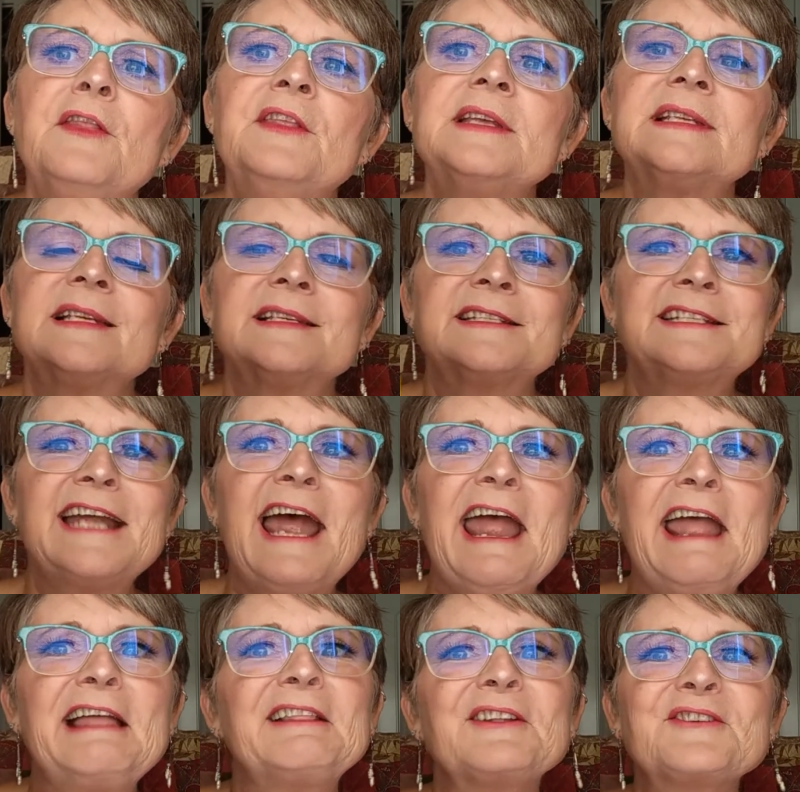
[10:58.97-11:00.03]
This is
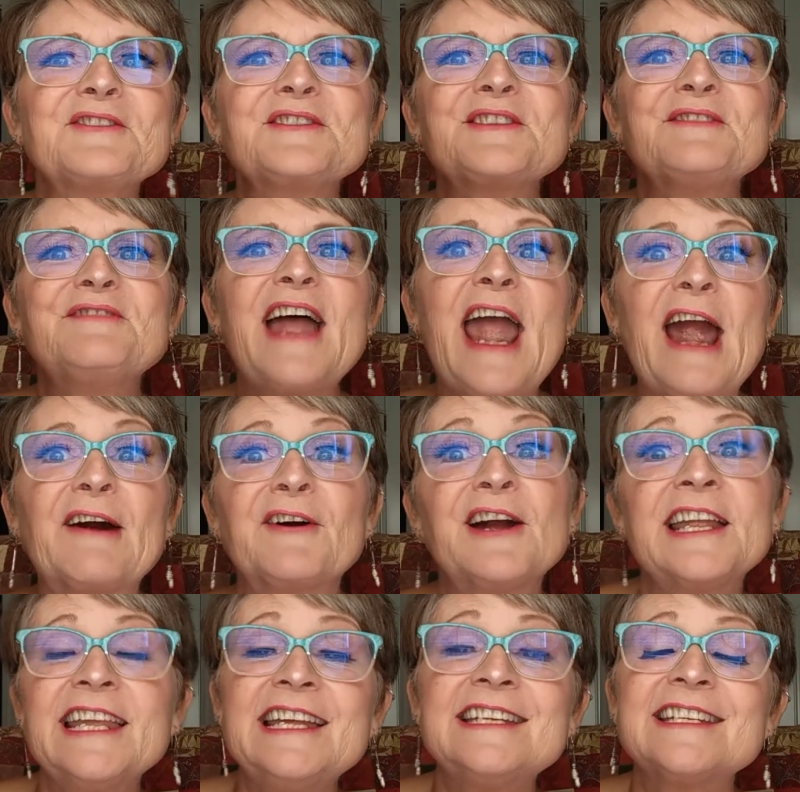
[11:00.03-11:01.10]
Taylor's of
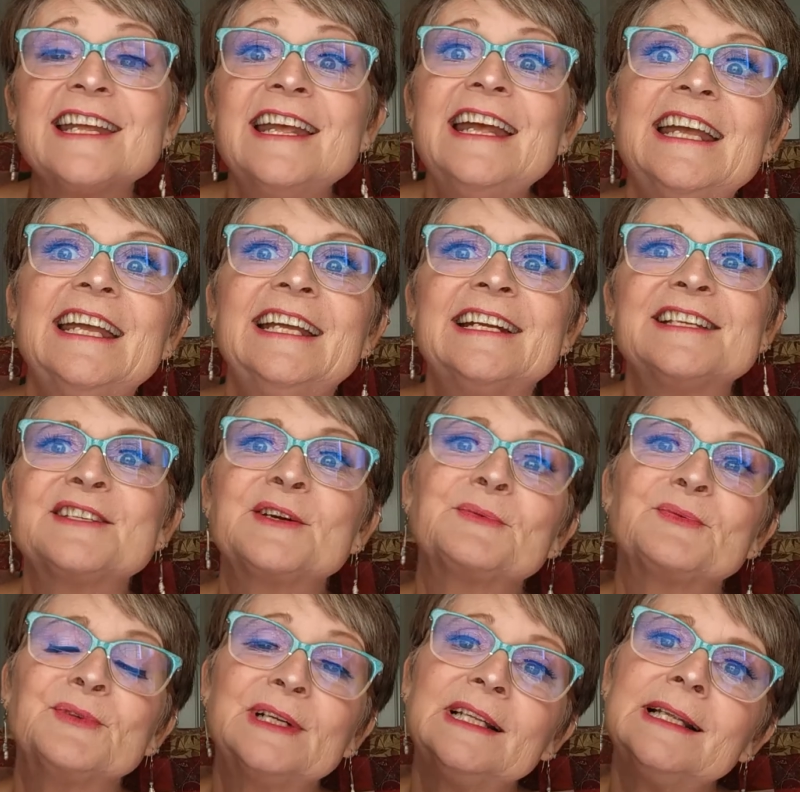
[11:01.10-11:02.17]
Harrogate. It is a
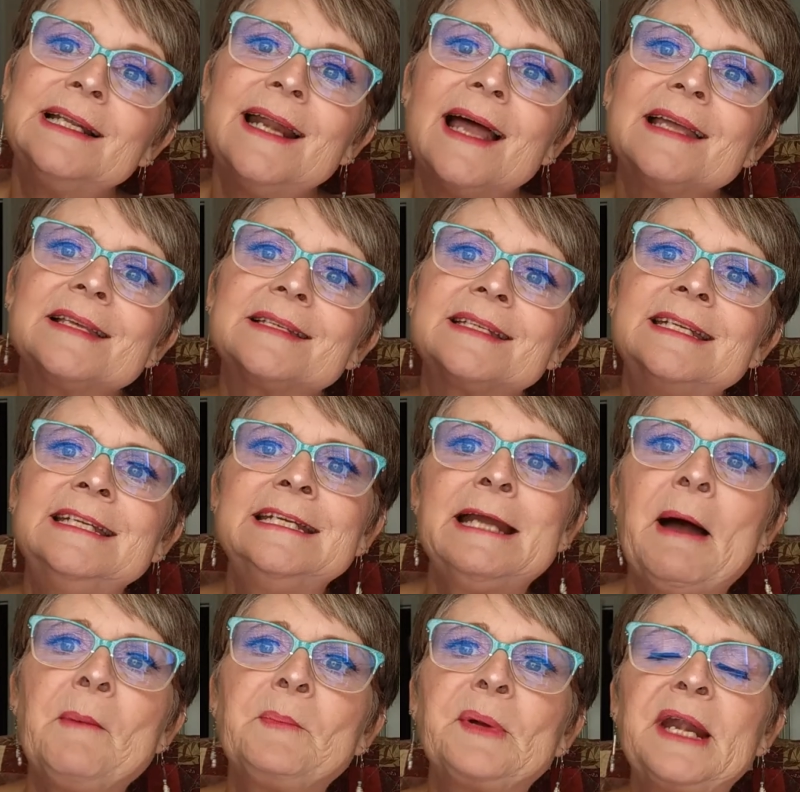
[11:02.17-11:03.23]
really nice tea
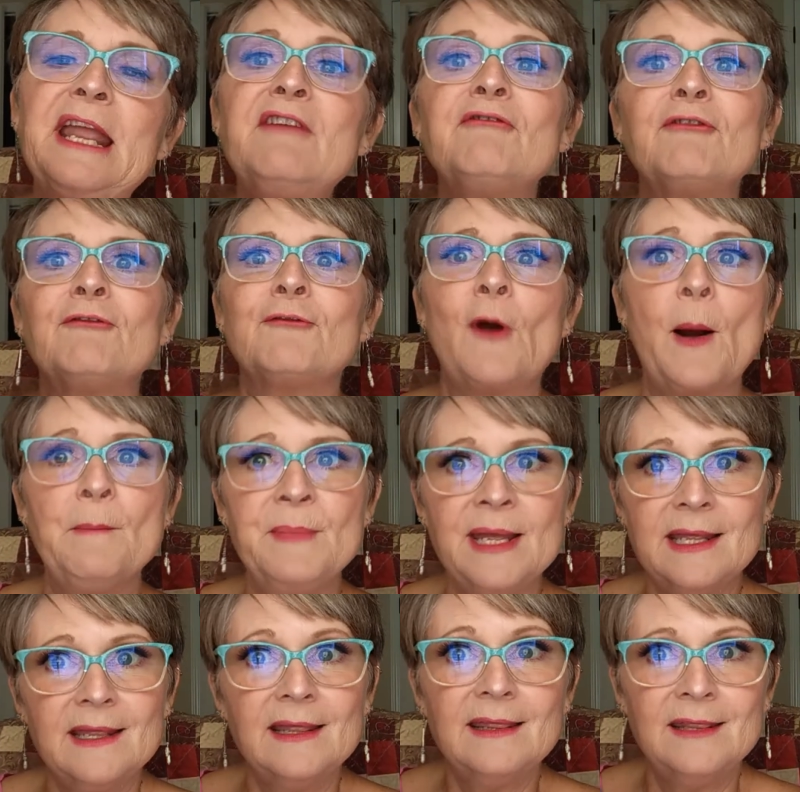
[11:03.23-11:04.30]
company from
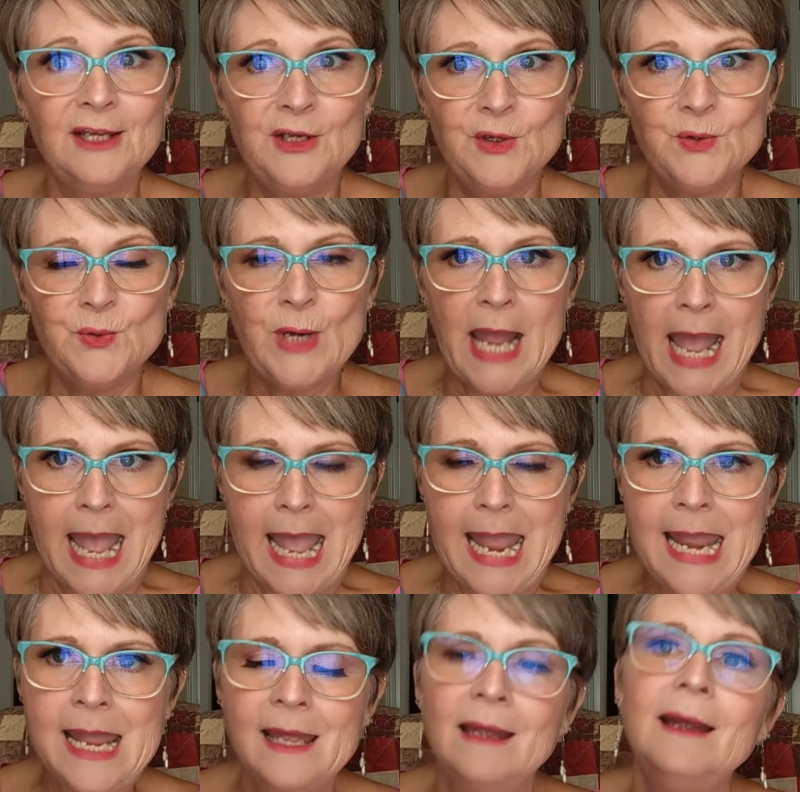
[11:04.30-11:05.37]
the
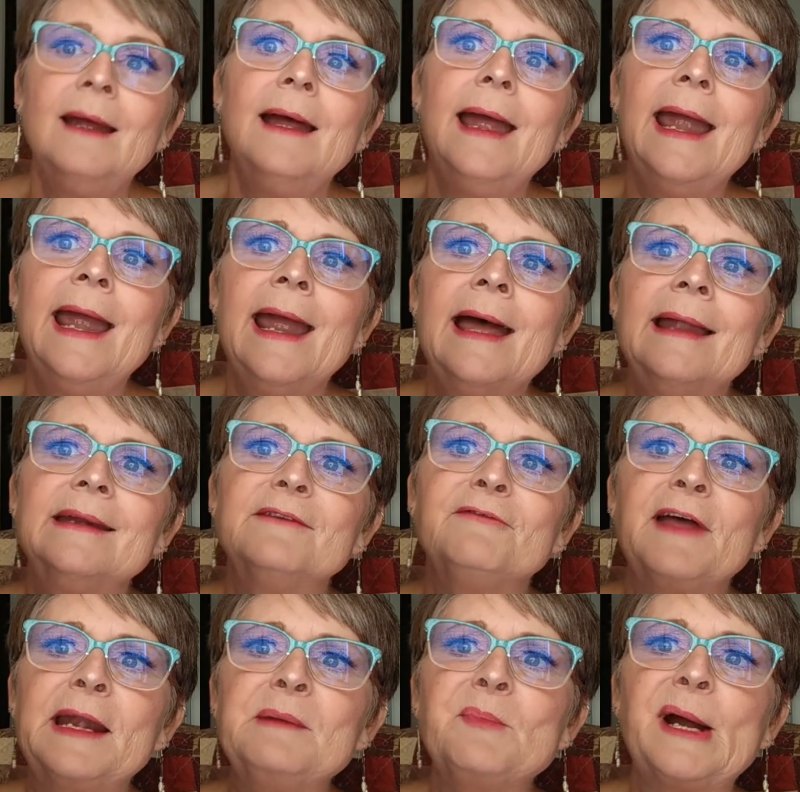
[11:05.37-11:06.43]
UK. And if
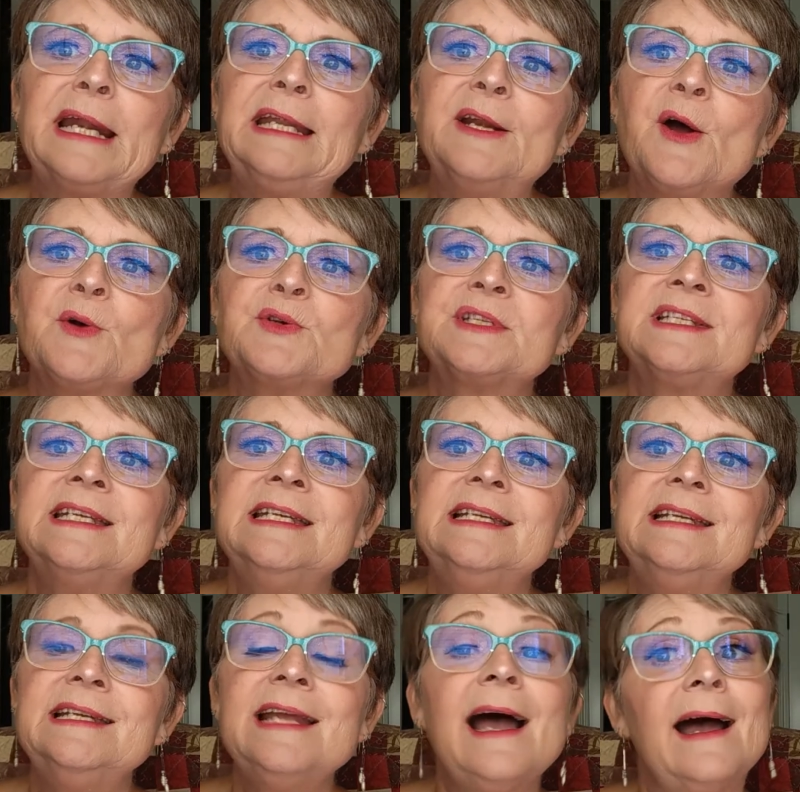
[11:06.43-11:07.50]
anybody knows
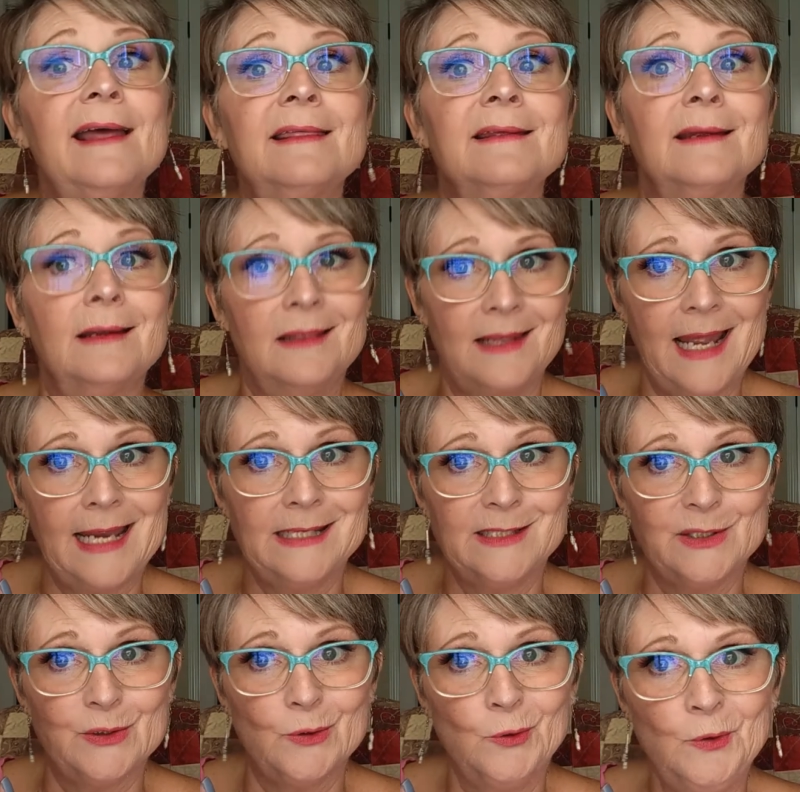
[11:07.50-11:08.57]
tea, I think they
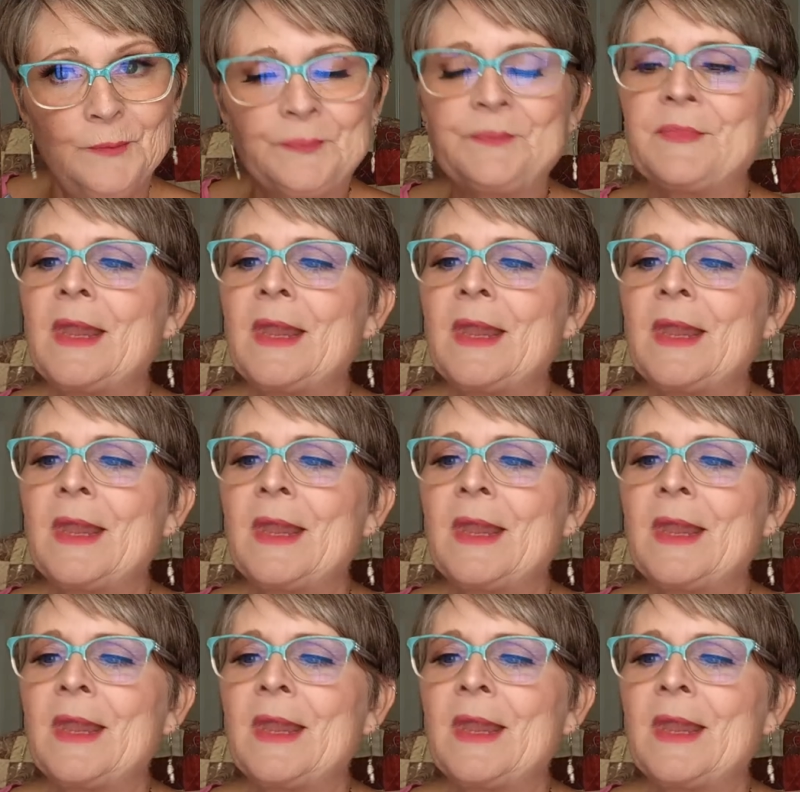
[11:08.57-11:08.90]
do.